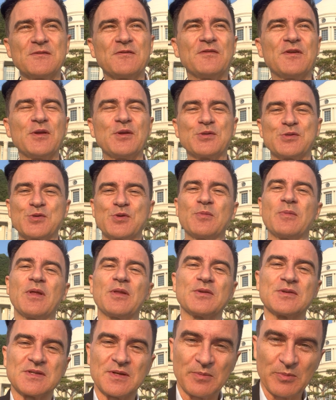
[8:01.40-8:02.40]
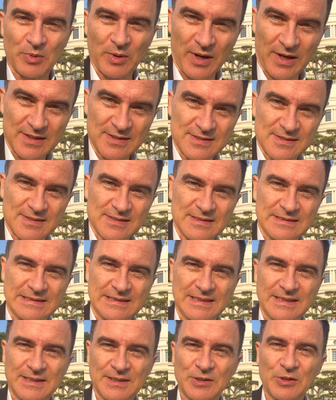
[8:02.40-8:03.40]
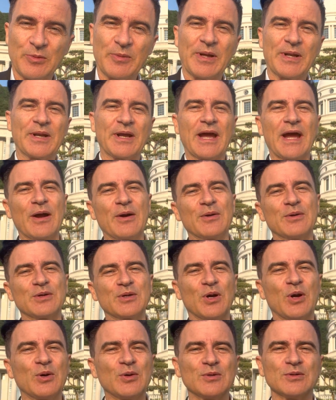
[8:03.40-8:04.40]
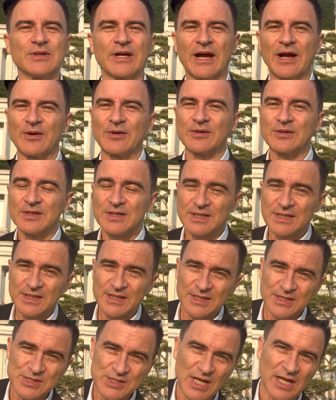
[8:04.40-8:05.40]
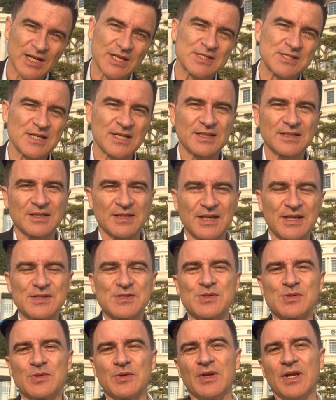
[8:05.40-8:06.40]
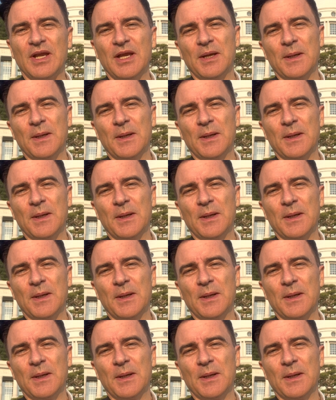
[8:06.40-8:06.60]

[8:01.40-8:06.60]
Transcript: feel True Mother's embrace. No matter how cold or how challenging the history,